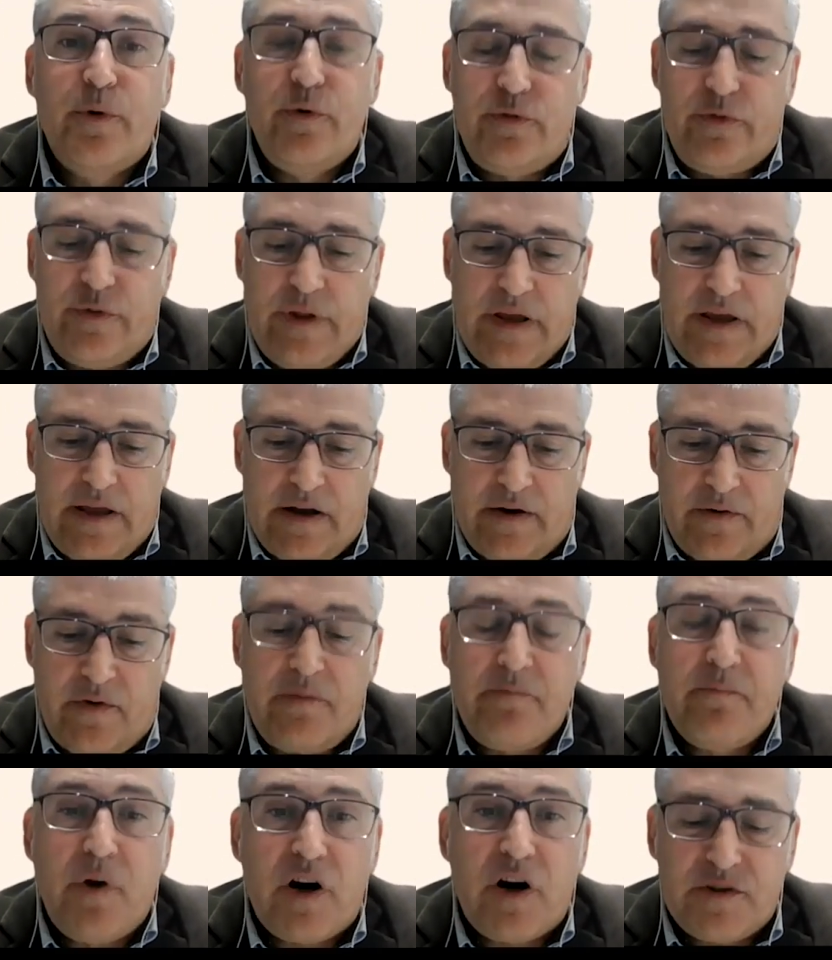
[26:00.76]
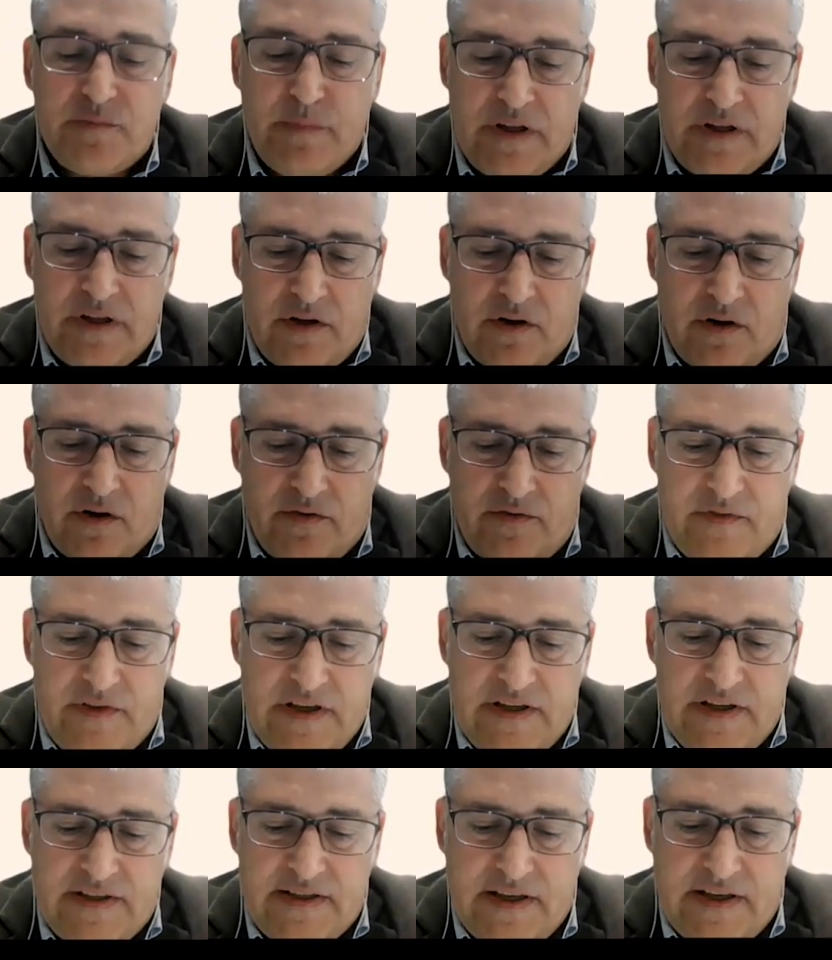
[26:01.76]
the reimbursement of
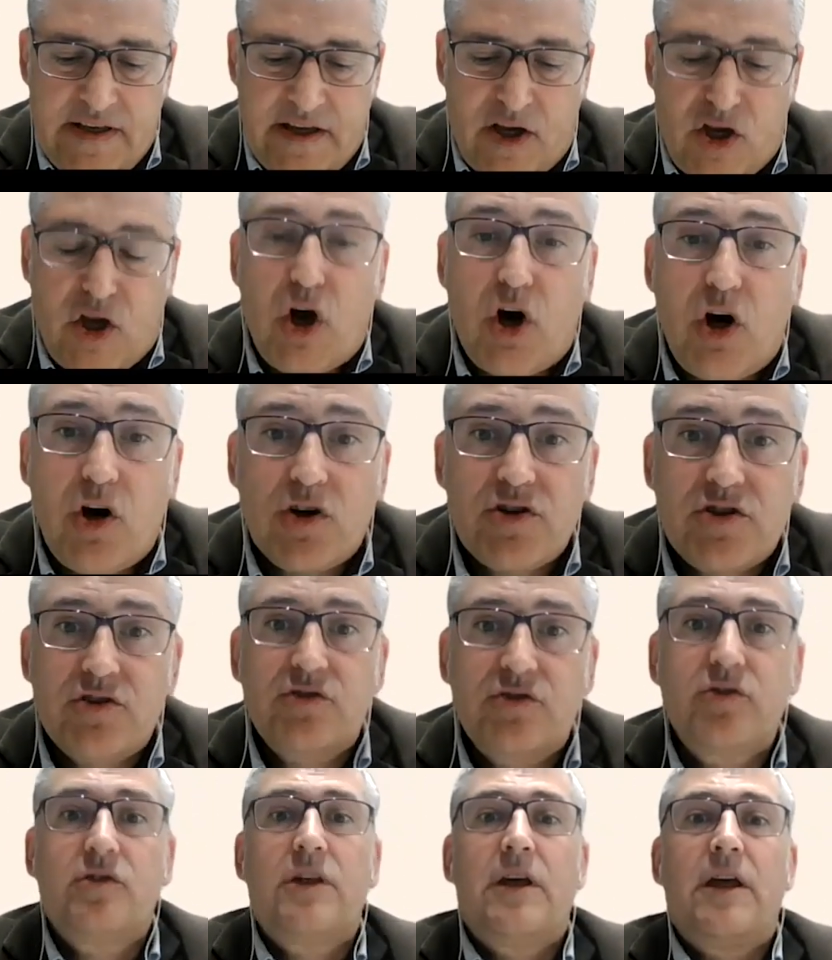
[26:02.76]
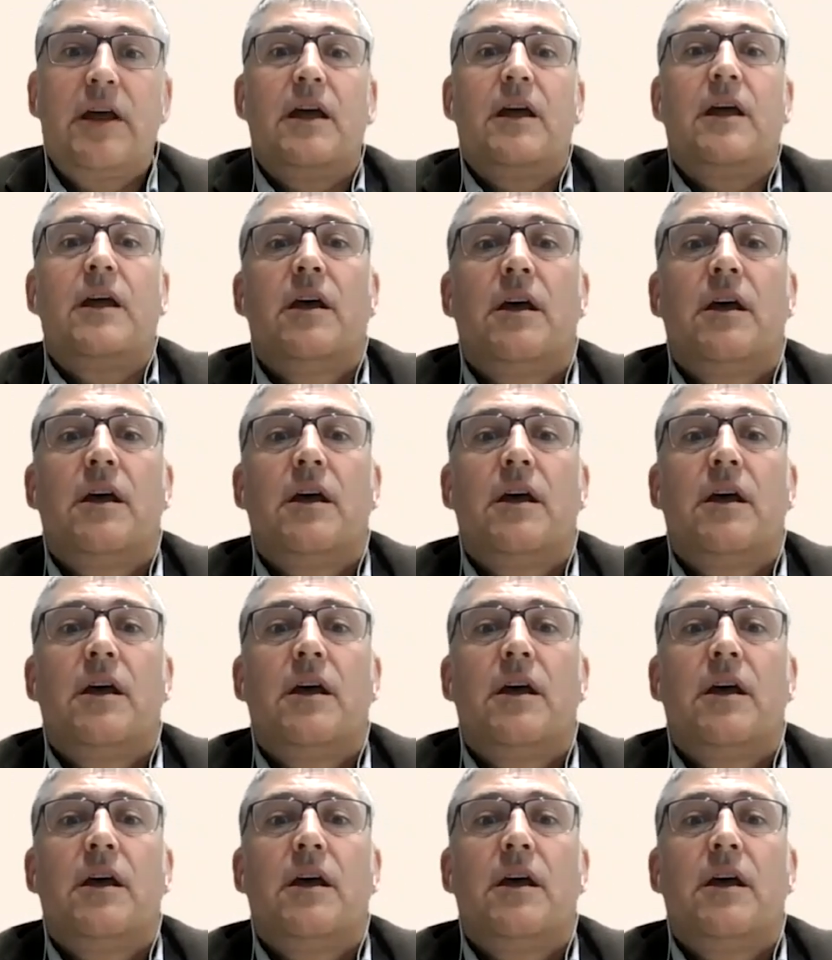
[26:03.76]
this cost to the